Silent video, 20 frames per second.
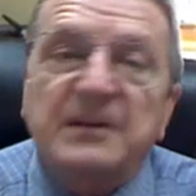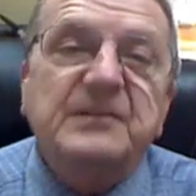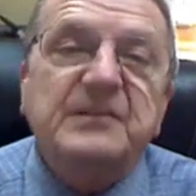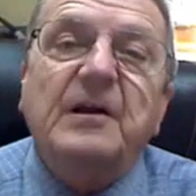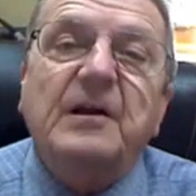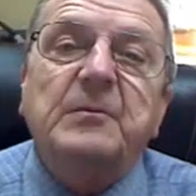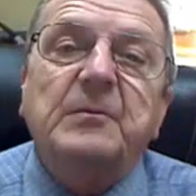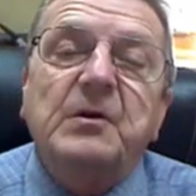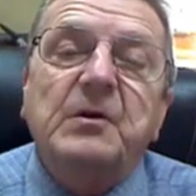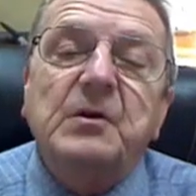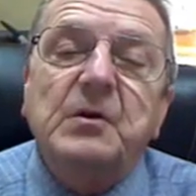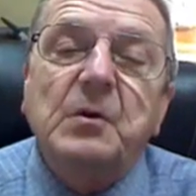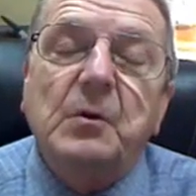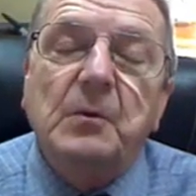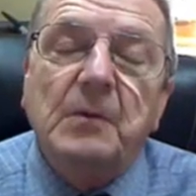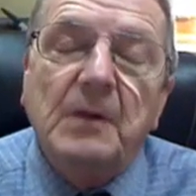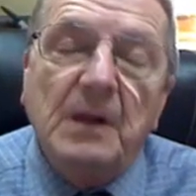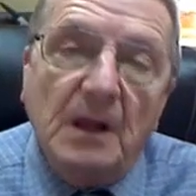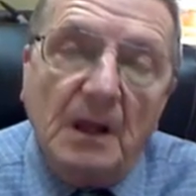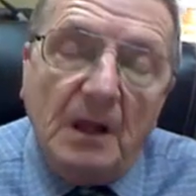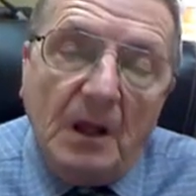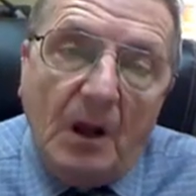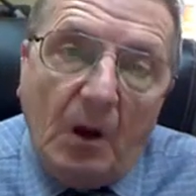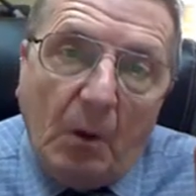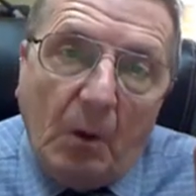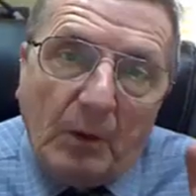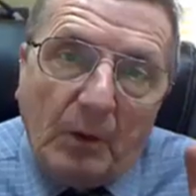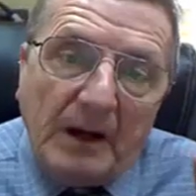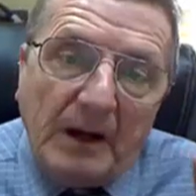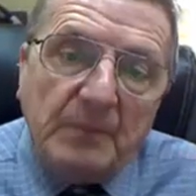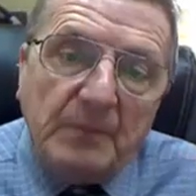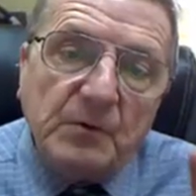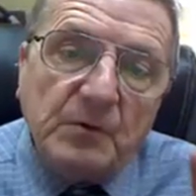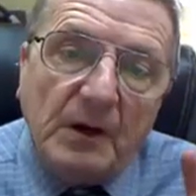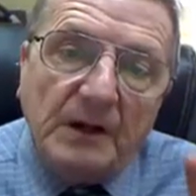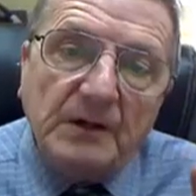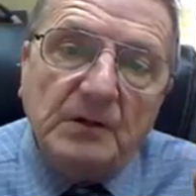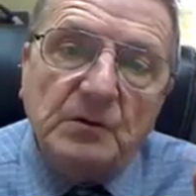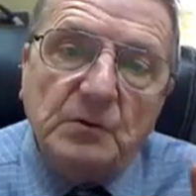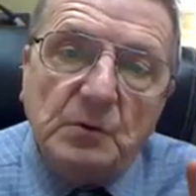That's up to you. What I'm
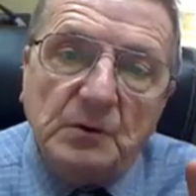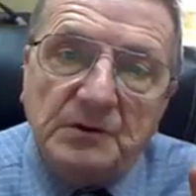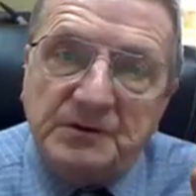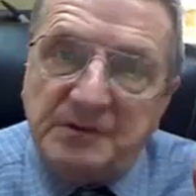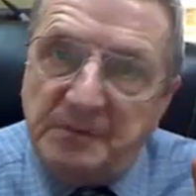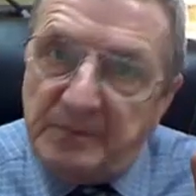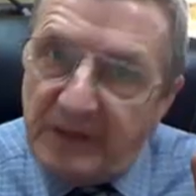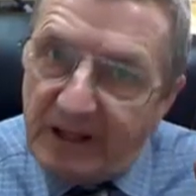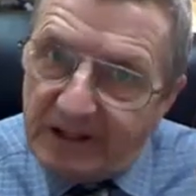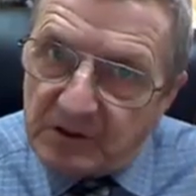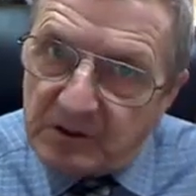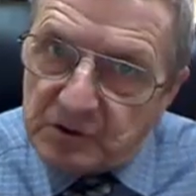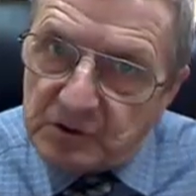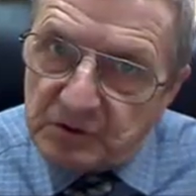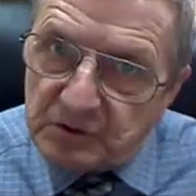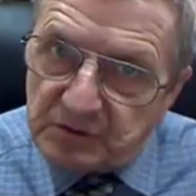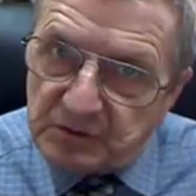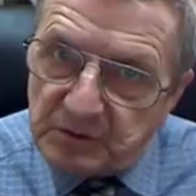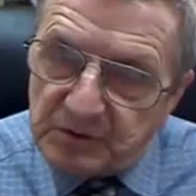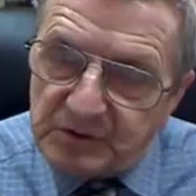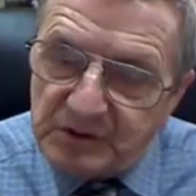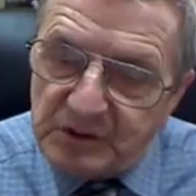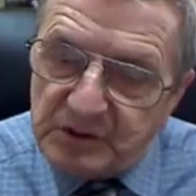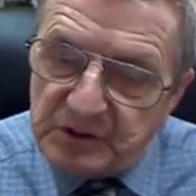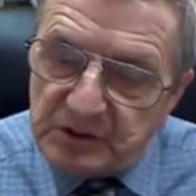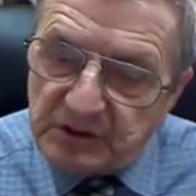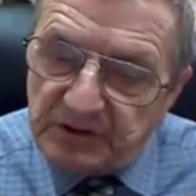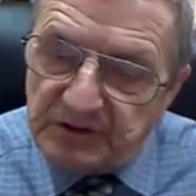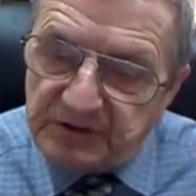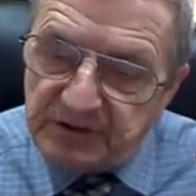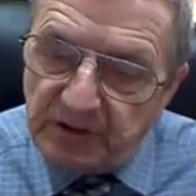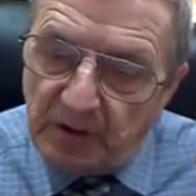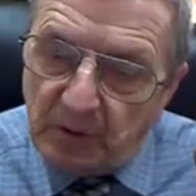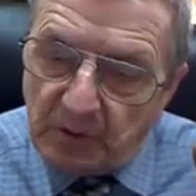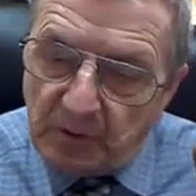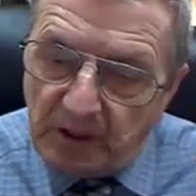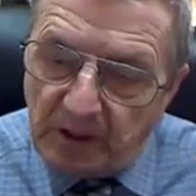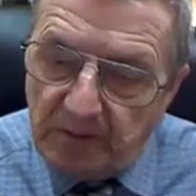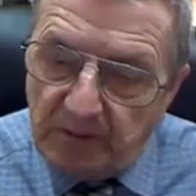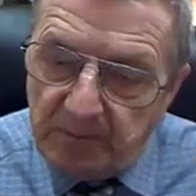trying to do as a manager strategically
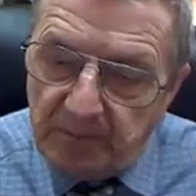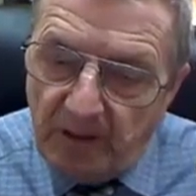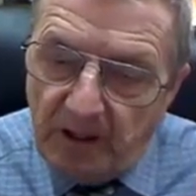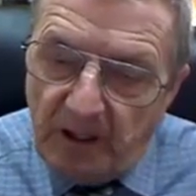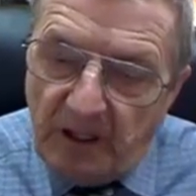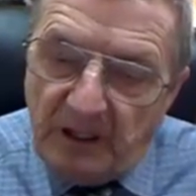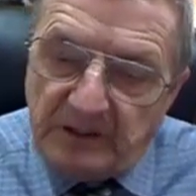said, okay,